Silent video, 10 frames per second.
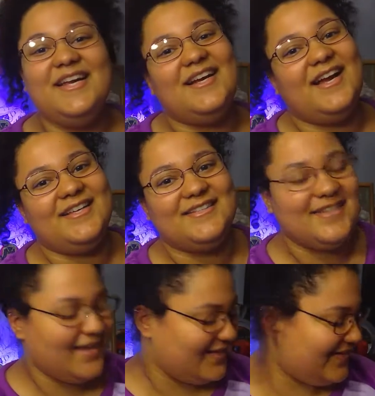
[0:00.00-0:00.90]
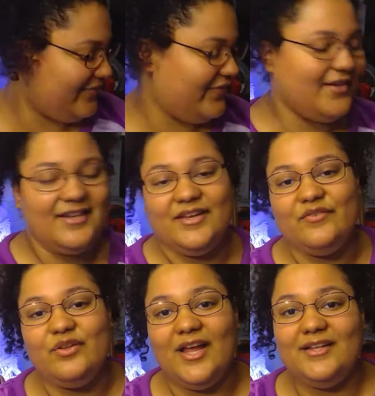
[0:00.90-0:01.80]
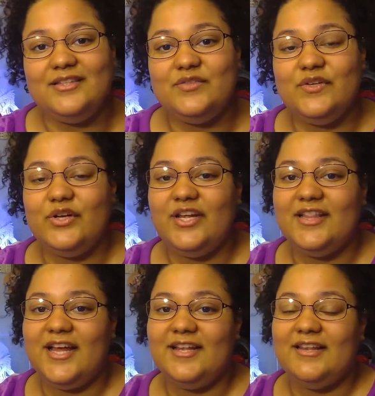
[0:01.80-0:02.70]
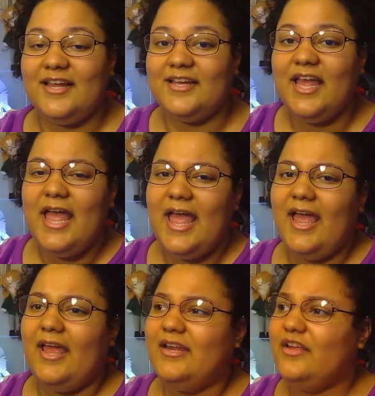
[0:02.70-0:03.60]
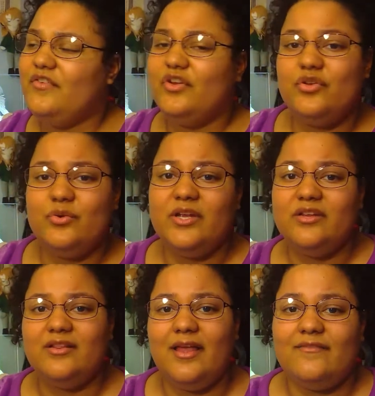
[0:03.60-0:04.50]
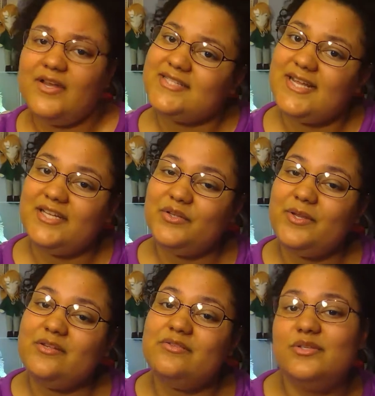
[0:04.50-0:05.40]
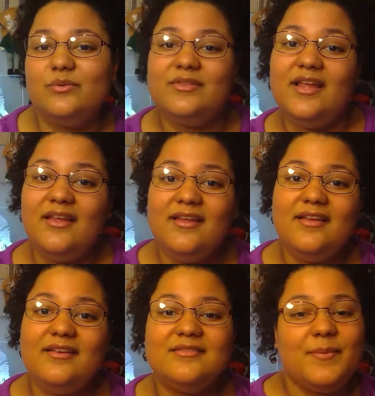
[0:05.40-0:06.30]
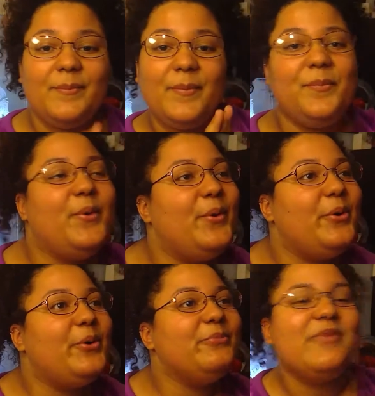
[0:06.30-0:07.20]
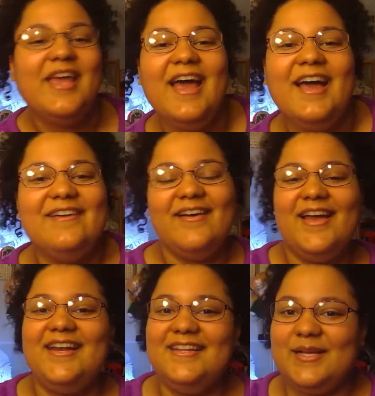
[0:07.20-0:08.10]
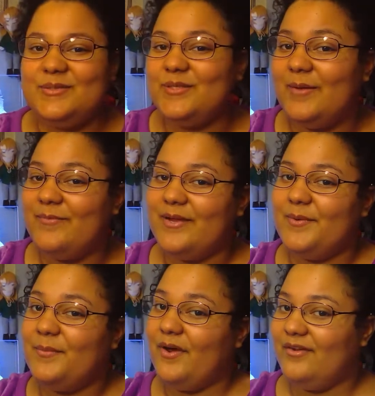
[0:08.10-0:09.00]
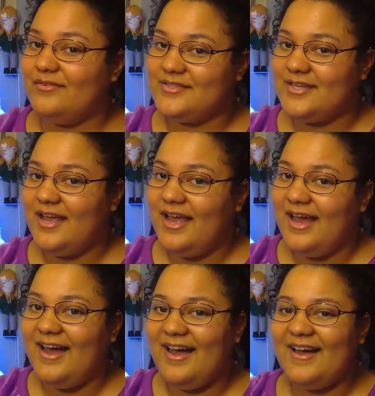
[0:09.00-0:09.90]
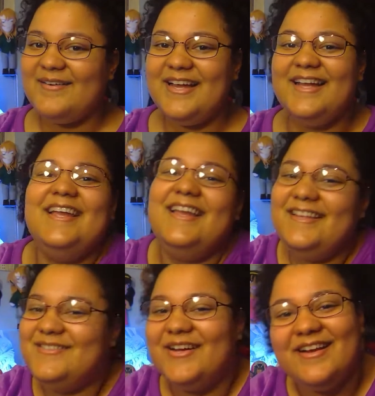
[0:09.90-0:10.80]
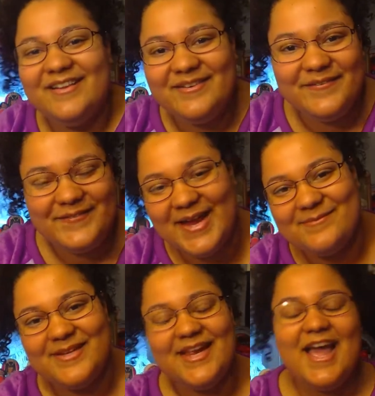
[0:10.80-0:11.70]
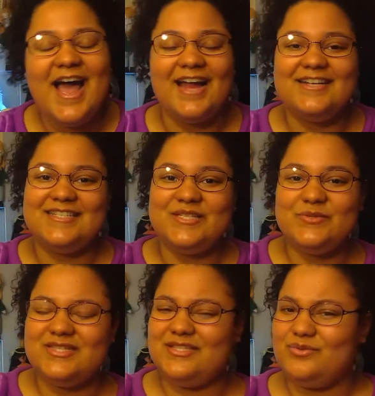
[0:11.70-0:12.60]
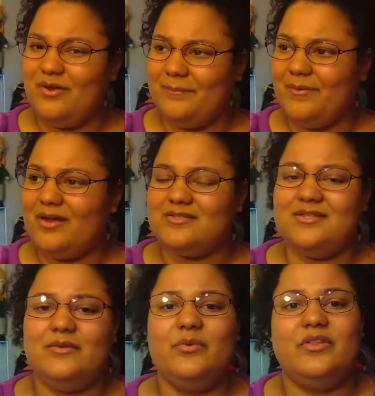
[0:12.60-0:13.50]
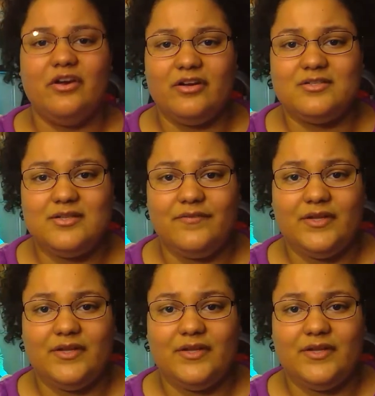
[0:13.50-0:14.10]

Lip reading: yeah, guys, definitely, if you like this video, hit that like. And if you're new here, you're like, Bess, I like the way you do things, boom, boom, boom, go ahead and hit that subscribe and become a post. Join our little family. I continuously do unboxing with art and stuff